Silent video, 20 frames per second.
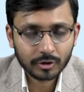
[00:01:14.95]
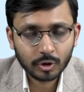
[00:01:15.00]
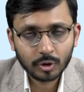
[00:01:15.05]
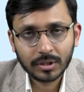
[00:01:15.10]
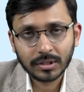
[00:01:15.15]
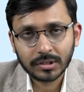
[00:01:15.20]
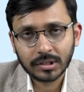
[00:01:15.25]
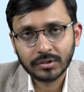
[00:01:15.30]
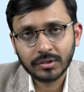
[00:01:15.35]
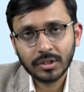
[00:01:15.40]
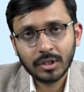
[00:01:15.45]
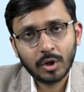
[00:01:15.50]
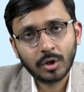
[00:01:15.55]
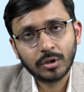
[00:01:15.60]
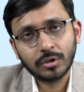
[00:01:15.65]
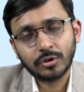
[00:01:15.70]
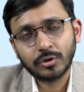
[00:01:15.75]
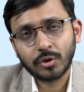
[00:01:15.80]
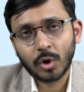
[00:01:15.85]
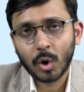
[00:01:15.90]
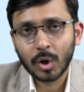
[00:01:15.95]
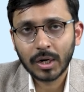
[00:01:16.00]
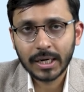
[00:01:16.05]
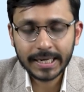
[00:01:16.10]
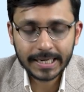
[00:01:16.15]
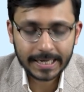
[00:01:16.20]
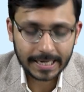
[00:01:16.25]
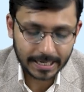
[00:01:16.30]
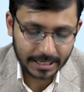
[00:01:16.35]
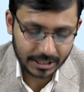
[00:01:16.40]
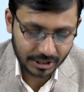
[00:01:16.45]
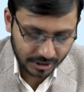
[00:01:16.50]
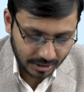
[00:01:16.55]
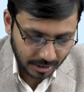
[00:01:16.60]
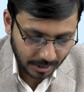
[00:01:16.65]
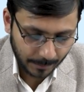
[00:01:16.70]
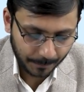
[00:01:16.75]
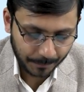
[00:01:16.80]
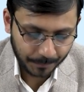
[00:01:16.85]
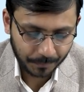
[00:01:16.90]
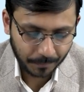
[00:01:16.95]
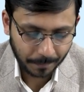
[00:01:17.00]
So this is a consolidation.